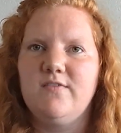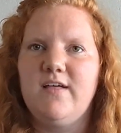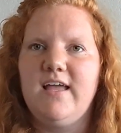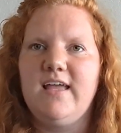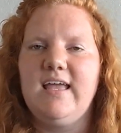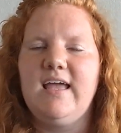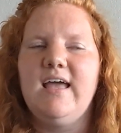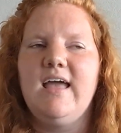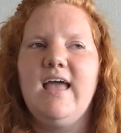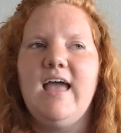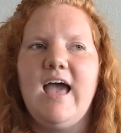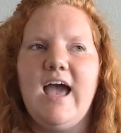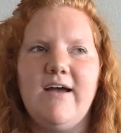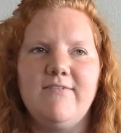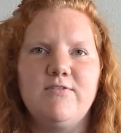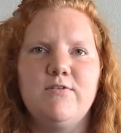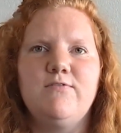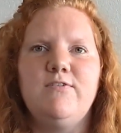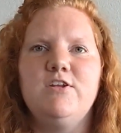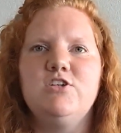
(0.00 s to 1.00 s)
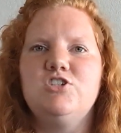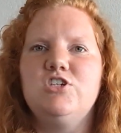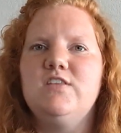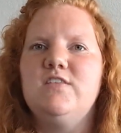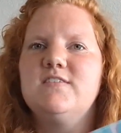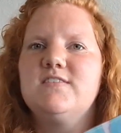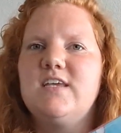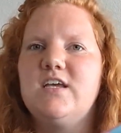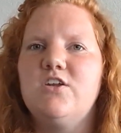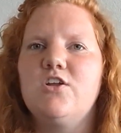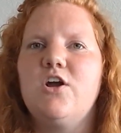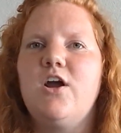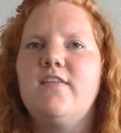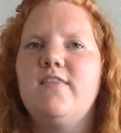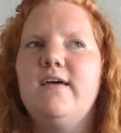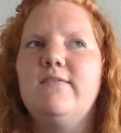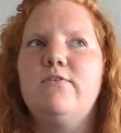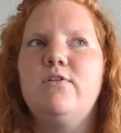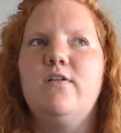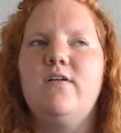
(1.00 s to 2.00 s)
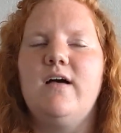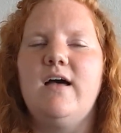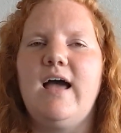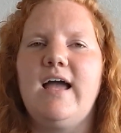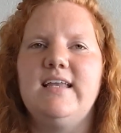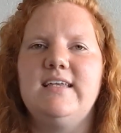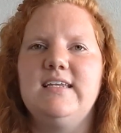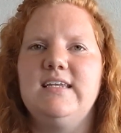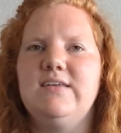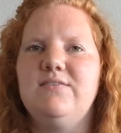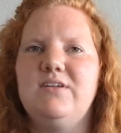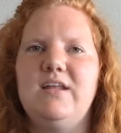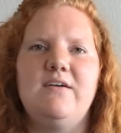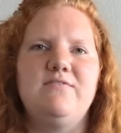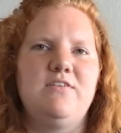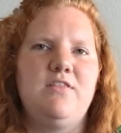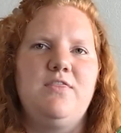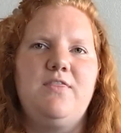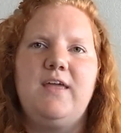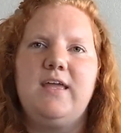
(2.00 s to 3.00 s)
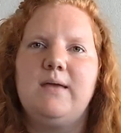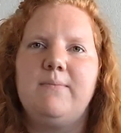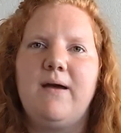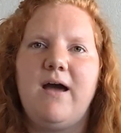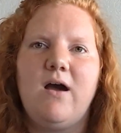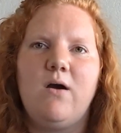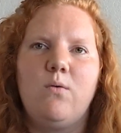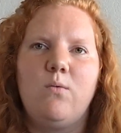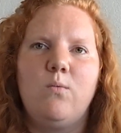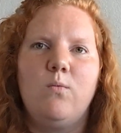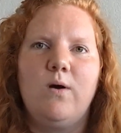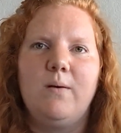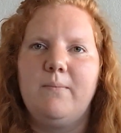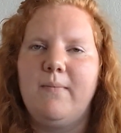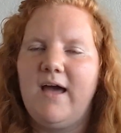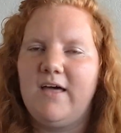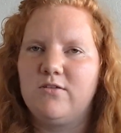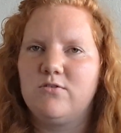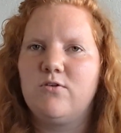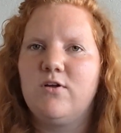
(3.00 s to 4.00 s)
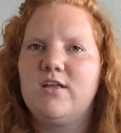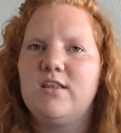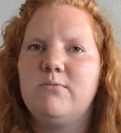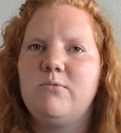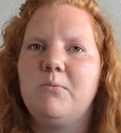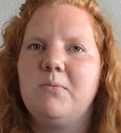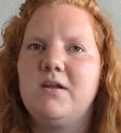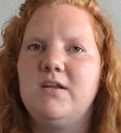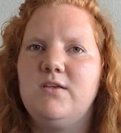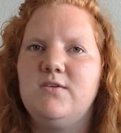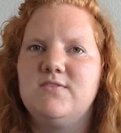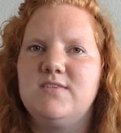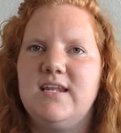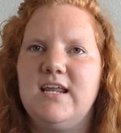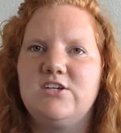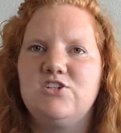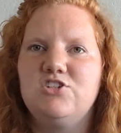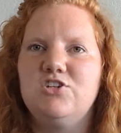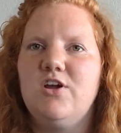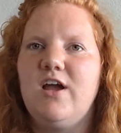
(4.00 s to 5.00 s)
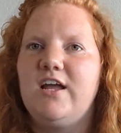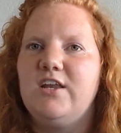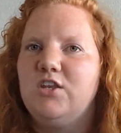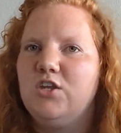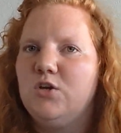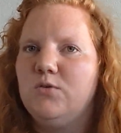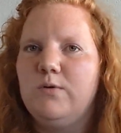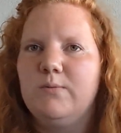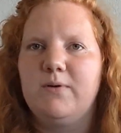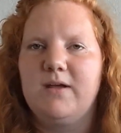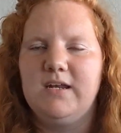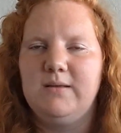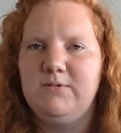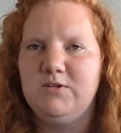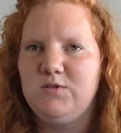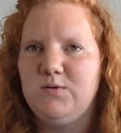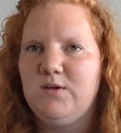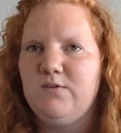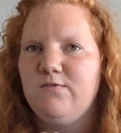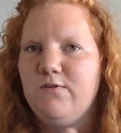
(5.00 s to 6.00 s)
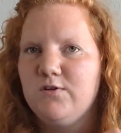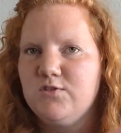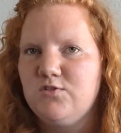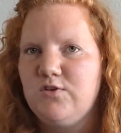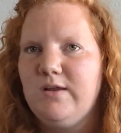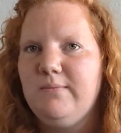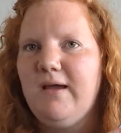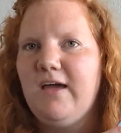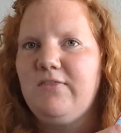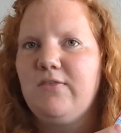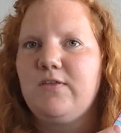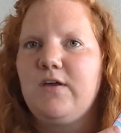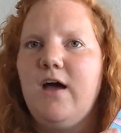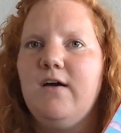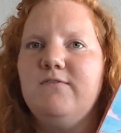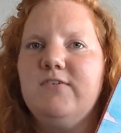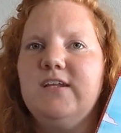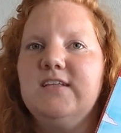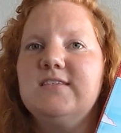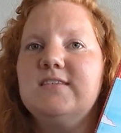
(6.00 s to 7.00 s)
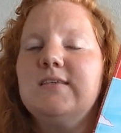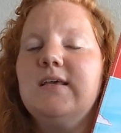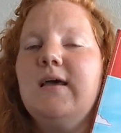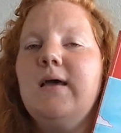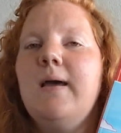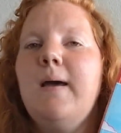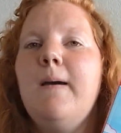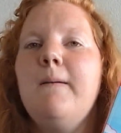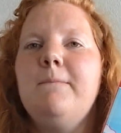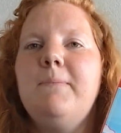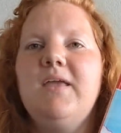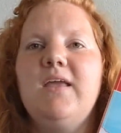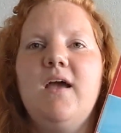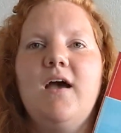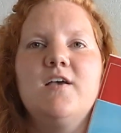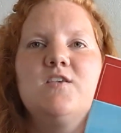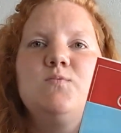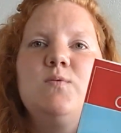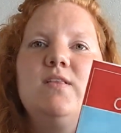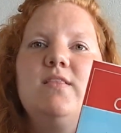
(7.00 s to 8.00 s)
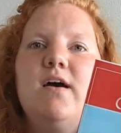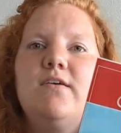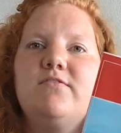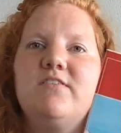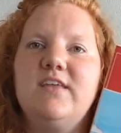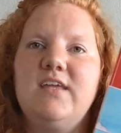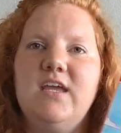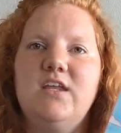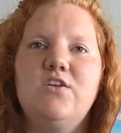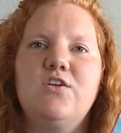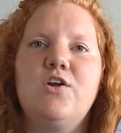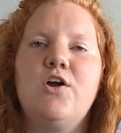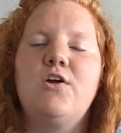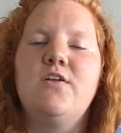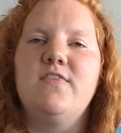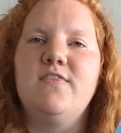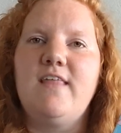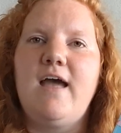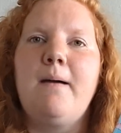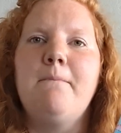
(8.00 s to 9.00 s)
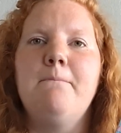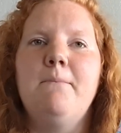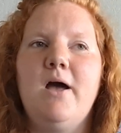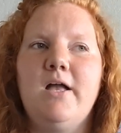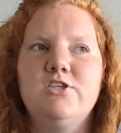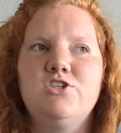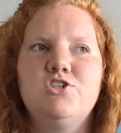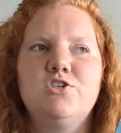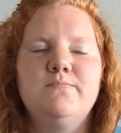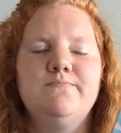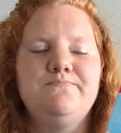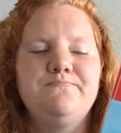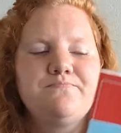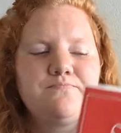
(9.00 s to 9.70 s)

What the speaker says: Like after finishing this kindergarten level, I didn't even have to think about what math curriculum we were going to use the next year. I knew we were going to be doing first grade Math with Confidence because we loved the kindergarten that much.